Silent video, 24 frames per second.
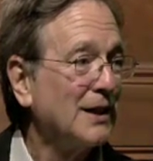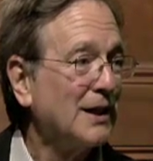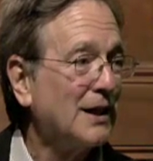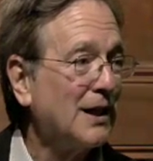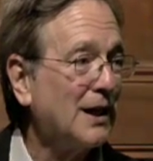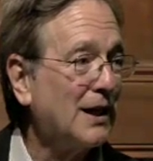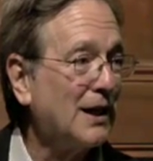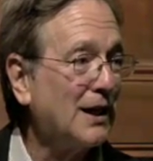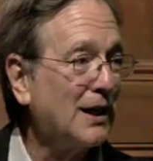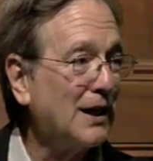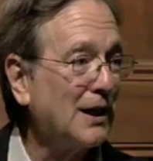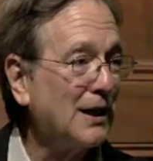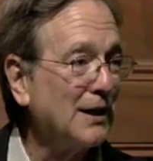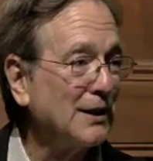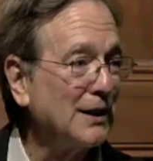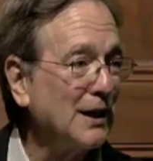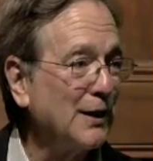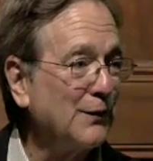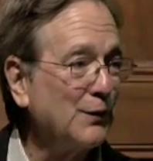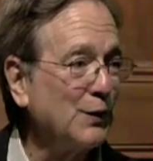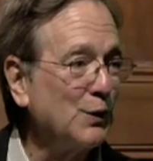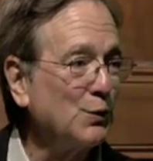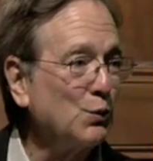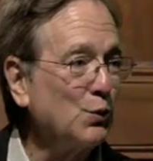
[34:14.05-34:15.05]

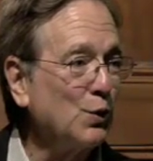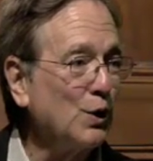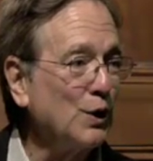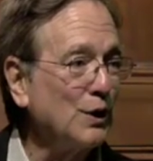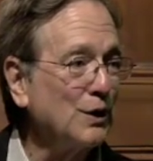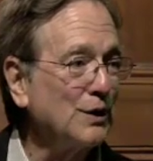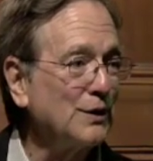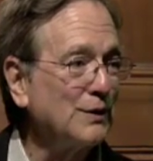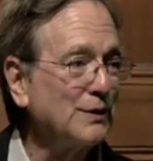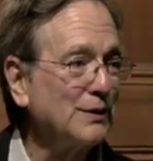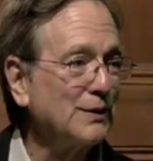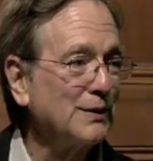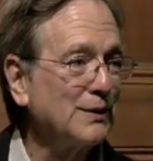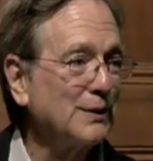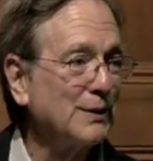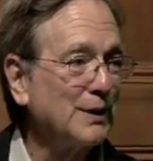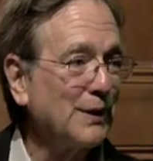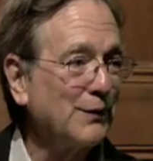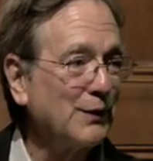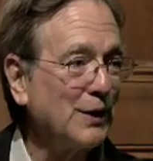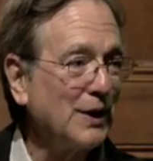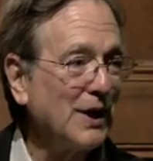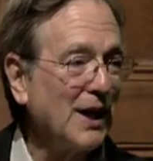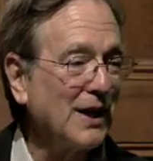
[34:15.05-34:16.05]
If
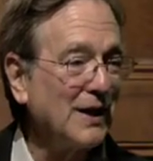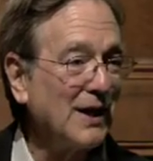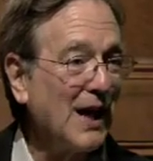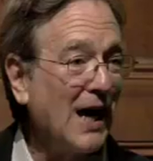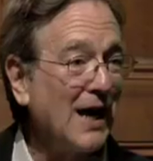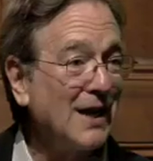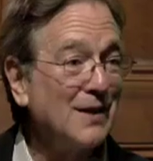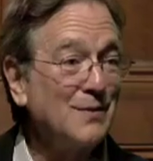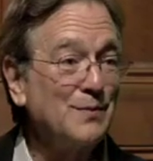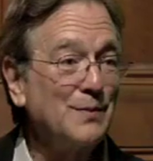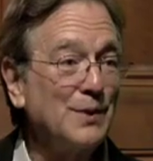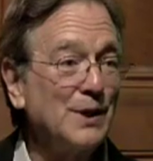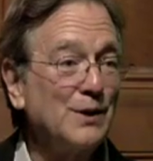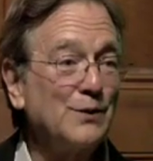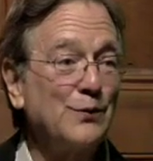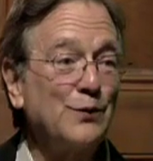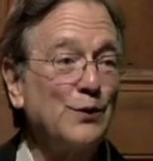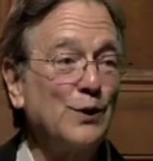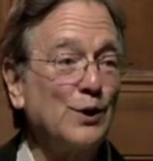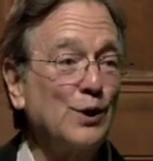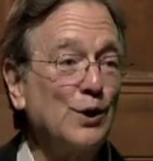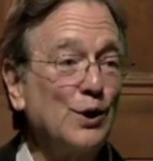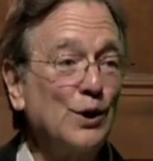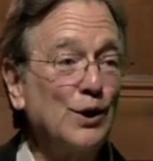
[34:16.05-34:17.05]
it hadn't been
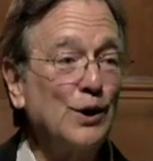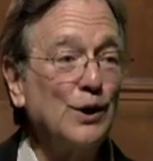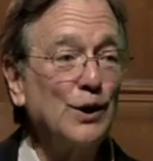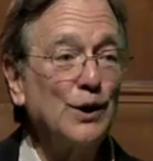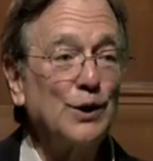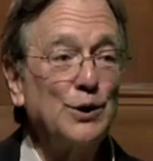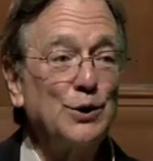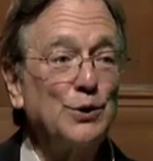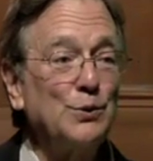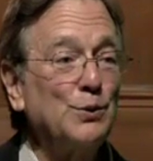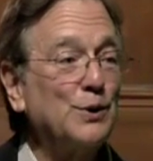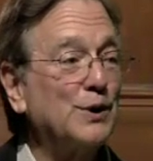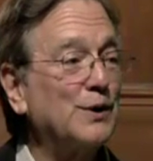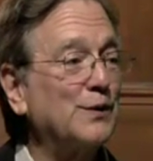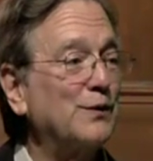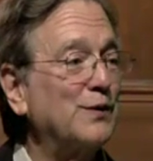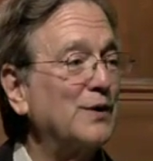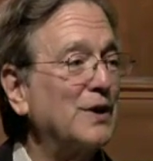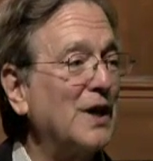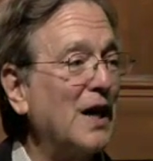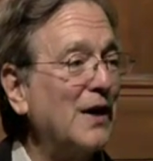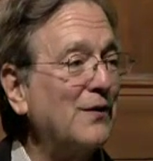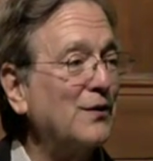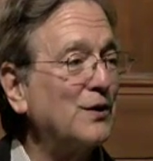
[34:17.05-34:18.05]
for her, you would have
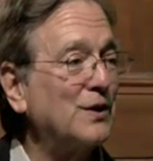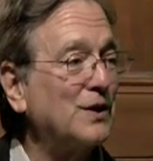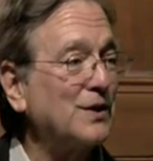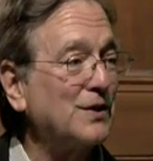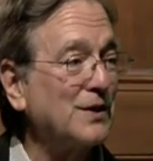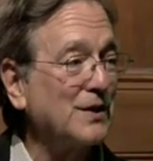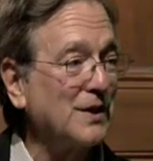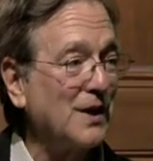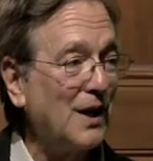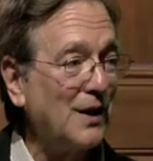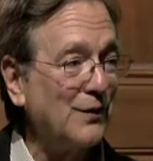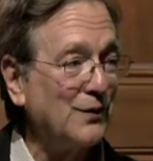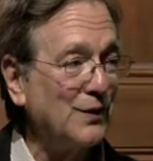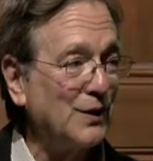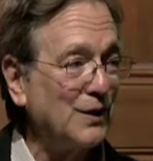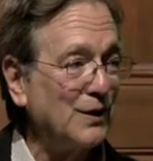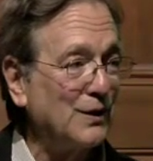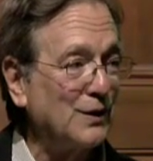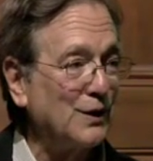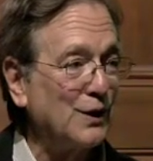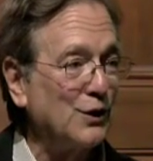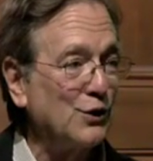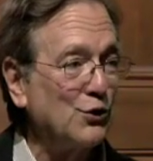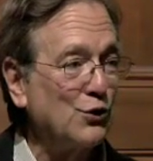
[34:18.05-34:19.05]
never
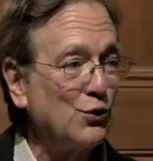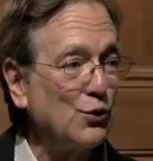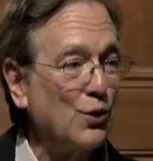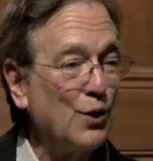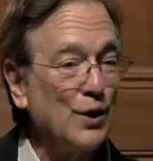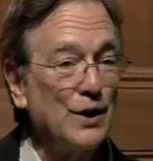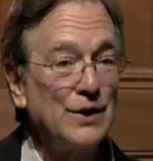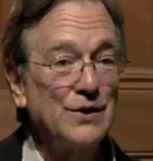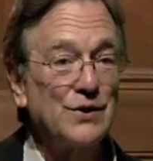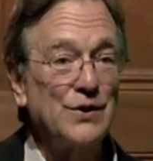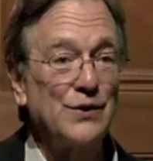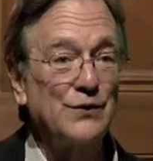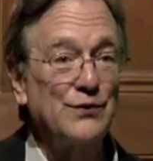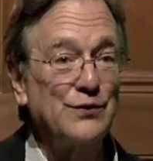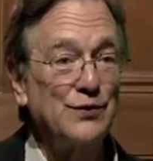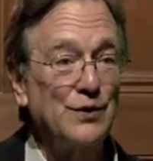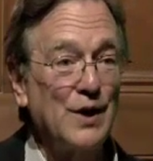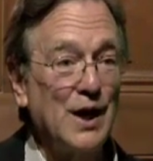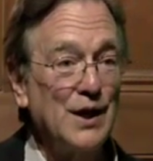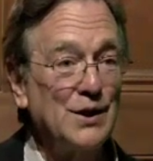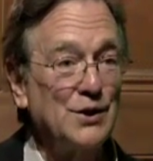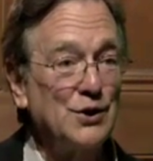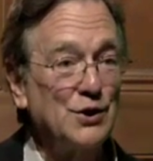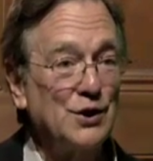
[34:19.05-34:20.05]
discovered the joys of
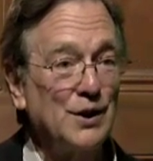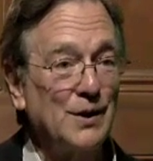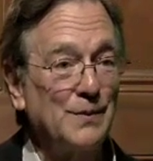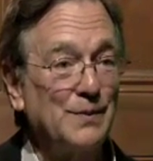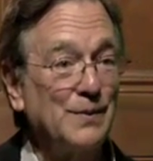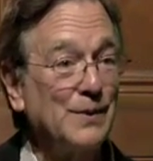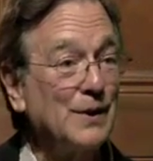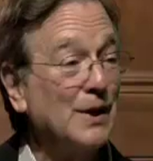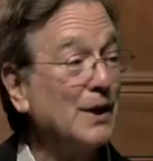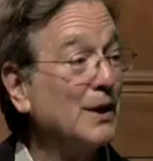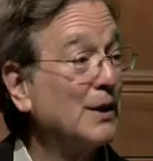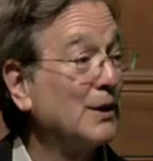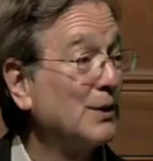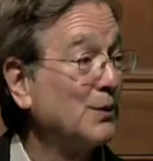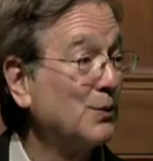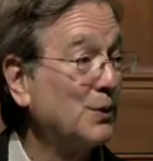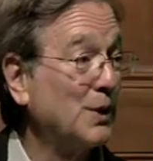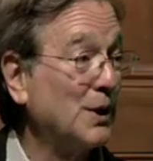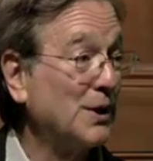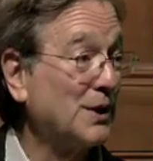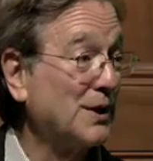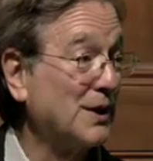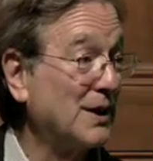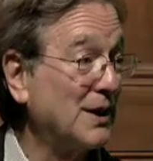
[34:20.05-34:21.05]
friendship
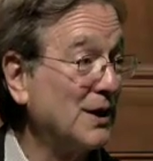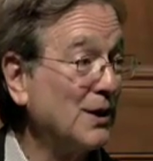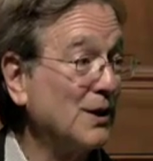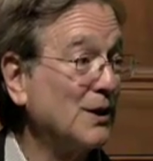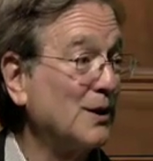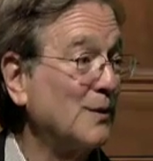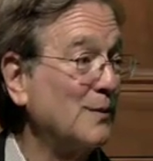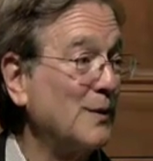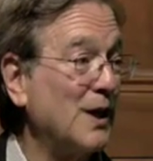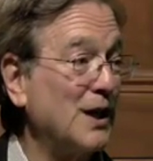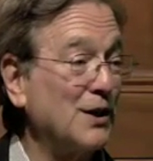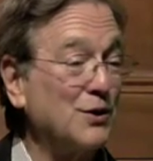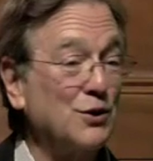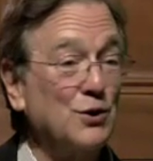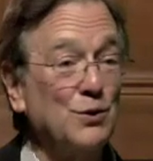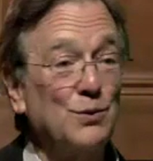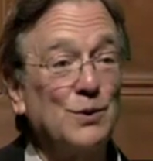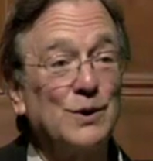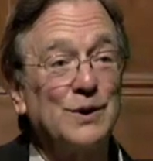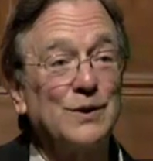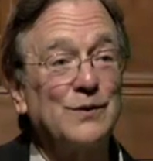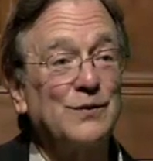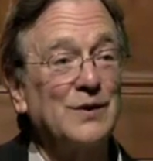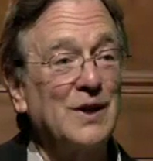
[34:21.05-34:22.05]
with Gilgamesh.
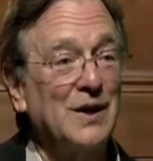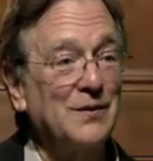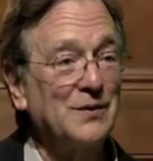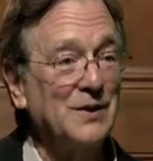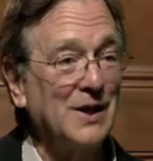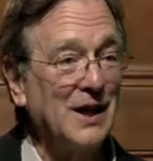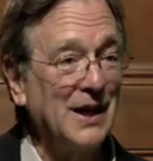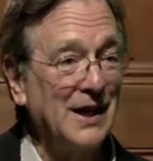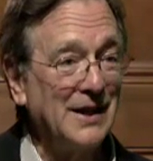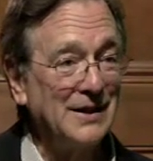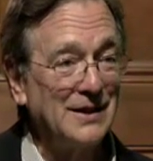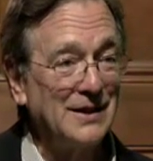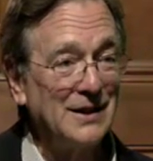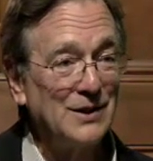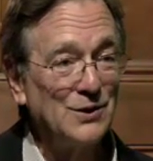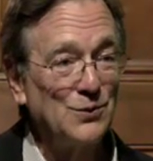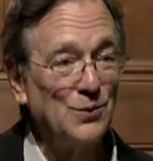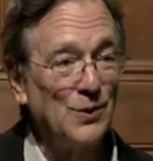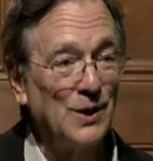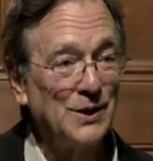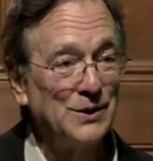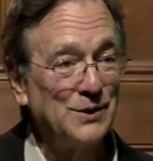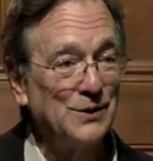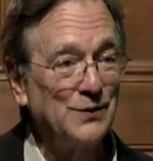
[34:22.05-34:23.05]
You would have never had these
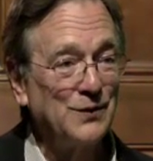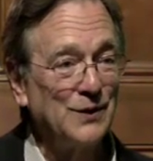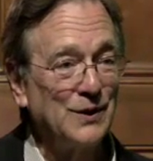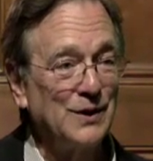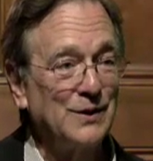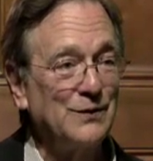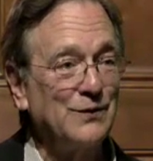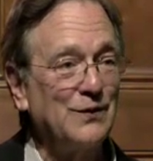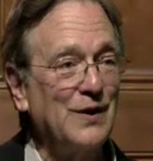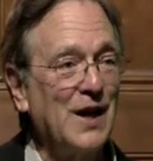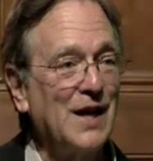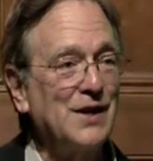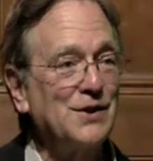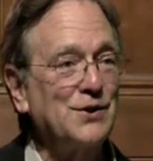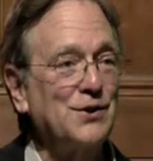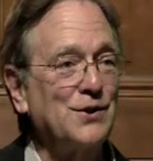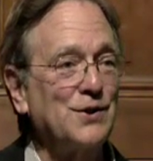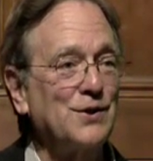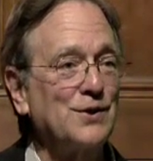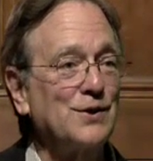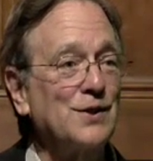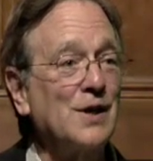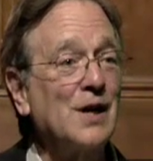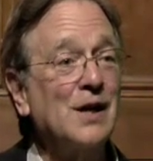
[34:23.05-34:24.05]
wonderful
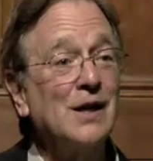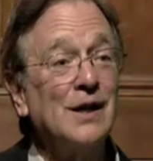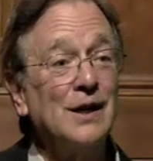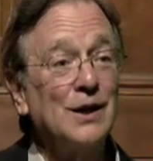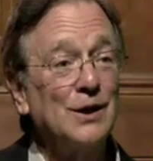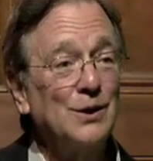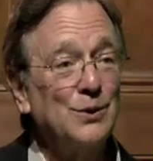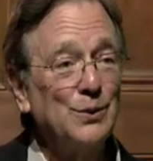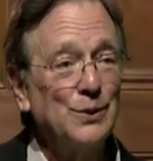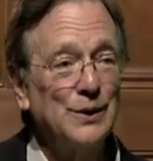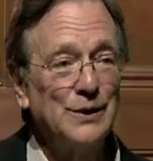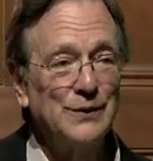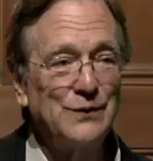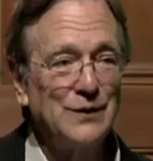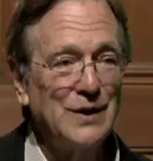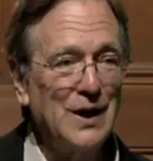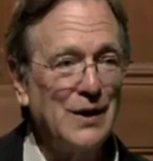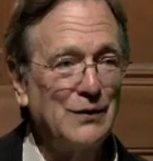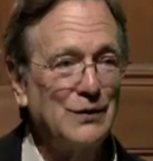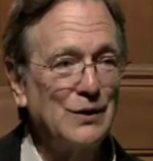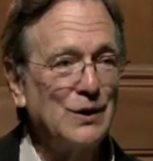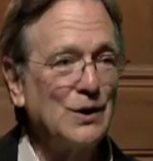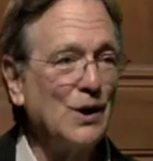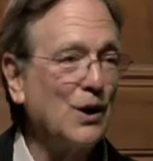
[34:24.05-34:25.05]
adventures. You would have
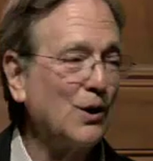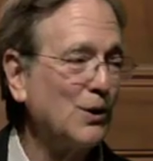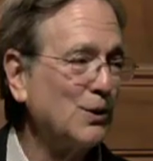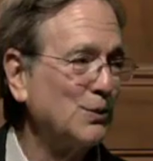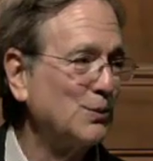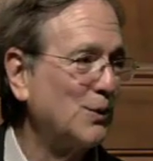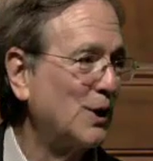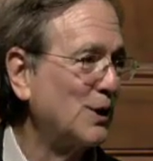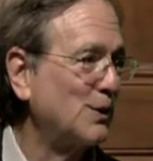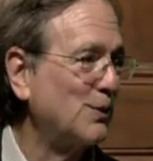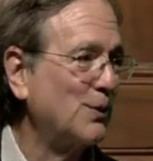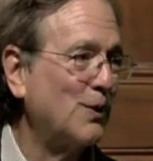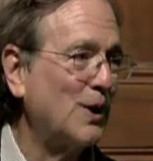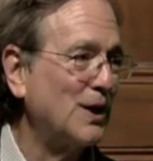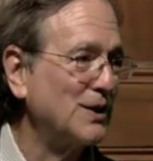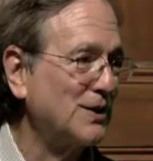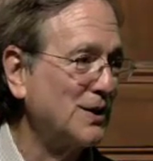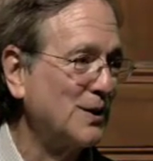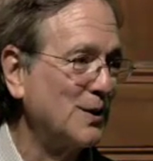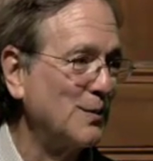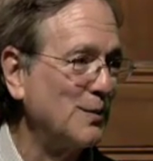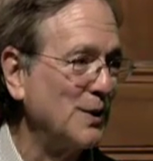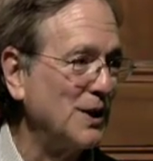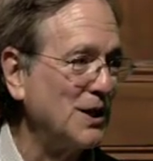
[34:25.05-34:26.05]
never known what it
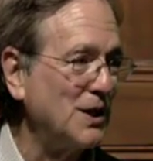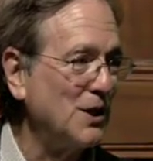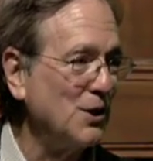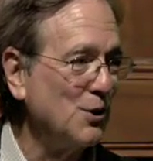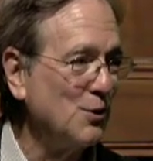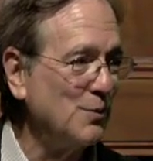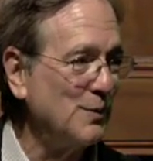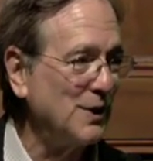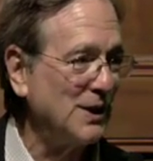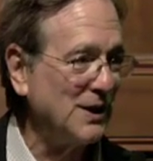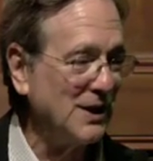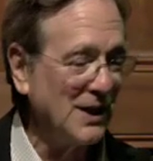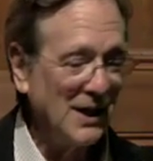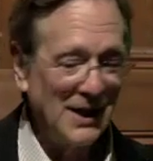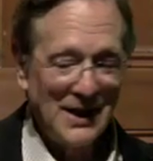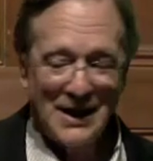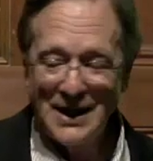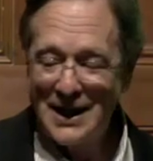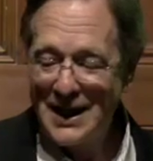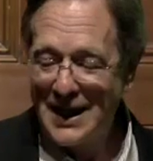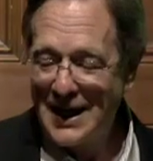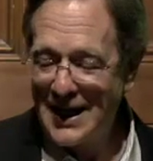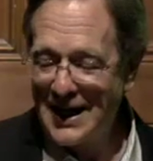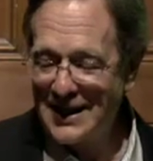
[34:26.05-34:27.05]
was to be human."
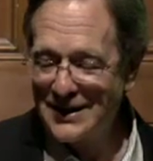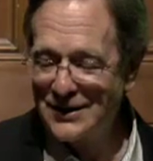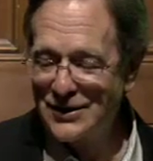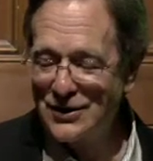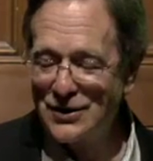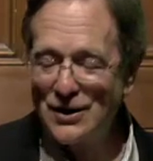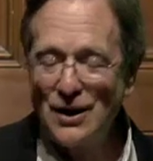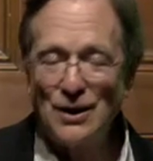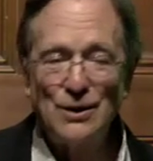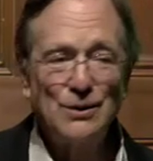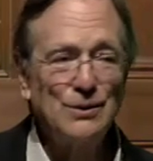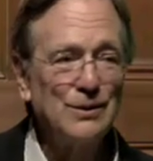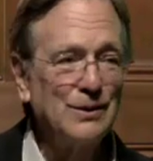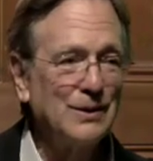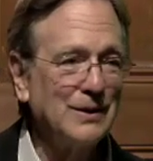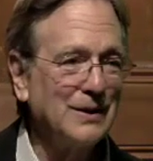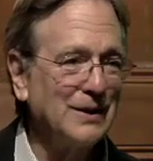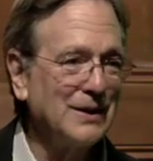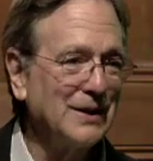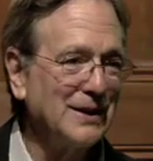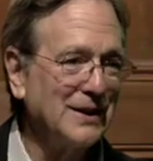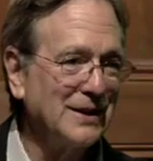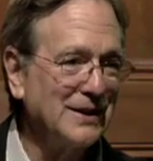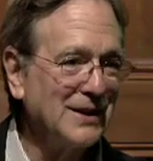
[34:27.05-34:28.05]
And so
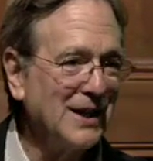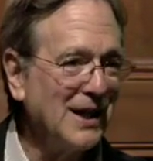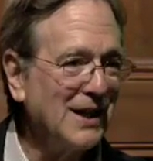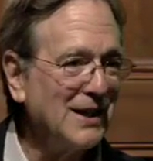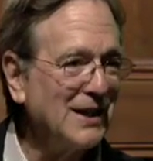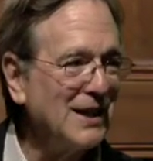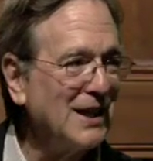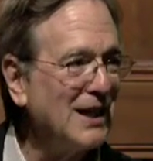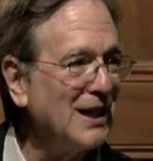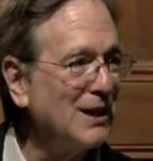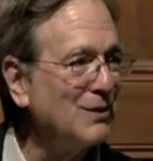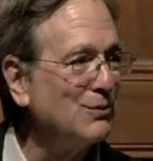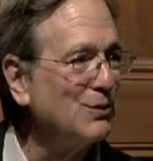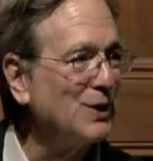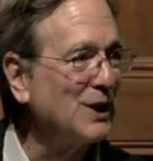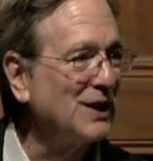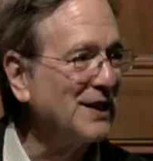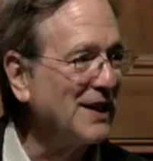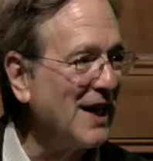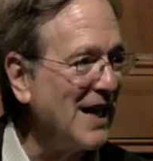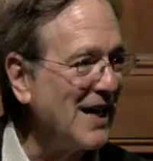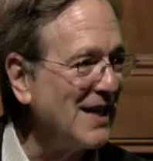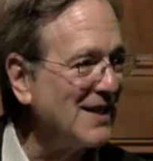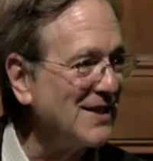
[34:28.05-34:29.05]
then he
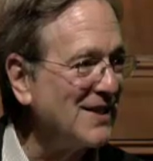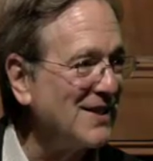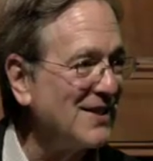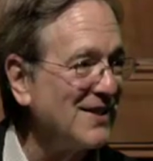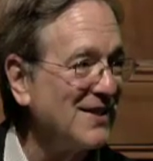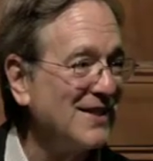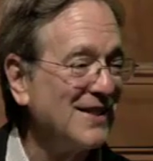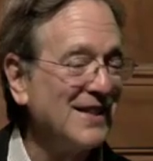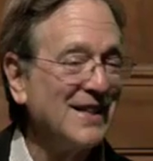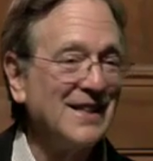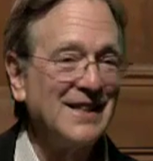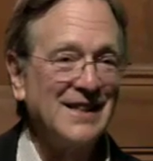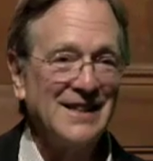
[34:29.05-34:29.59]
relents,